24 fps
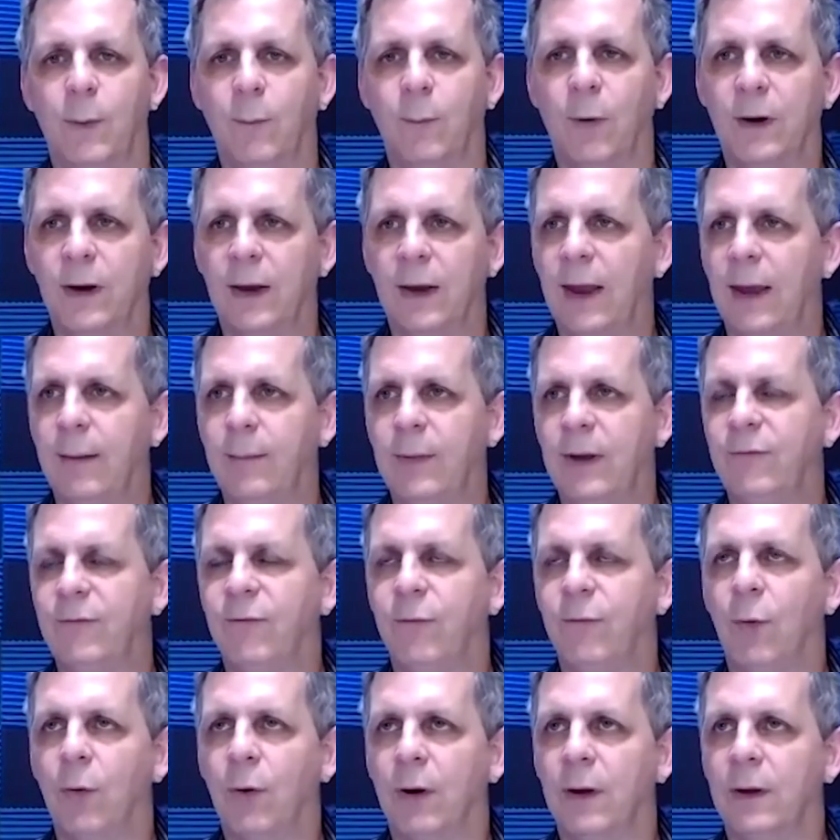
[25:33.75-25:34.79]
And we won an
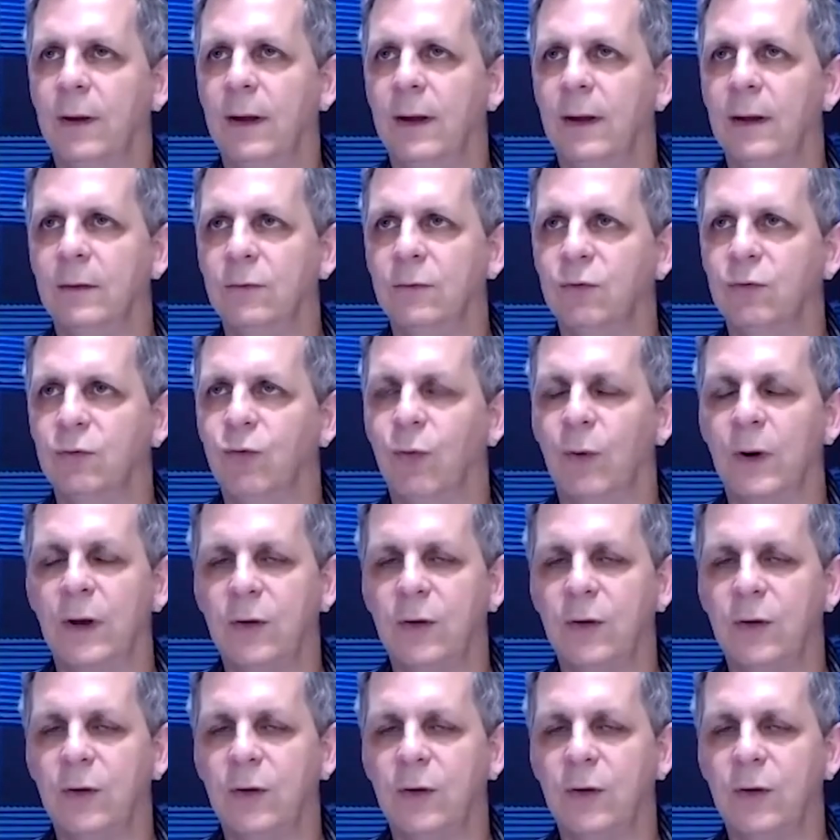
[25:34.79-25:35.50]
Emmy for it in